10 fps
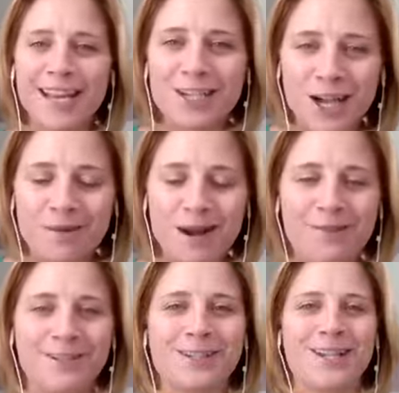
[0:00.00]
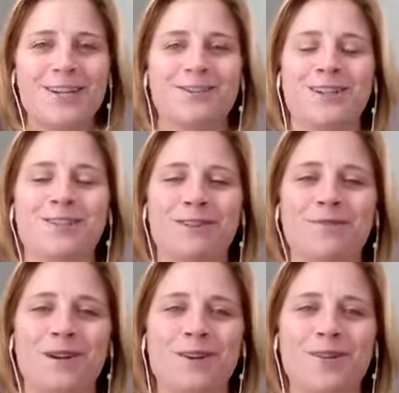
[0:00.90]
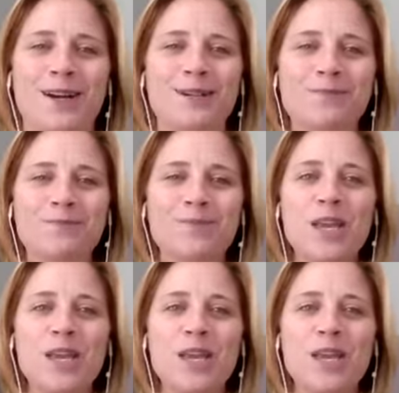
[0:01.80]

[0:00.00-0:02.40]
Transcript: get job offers, and transform your career.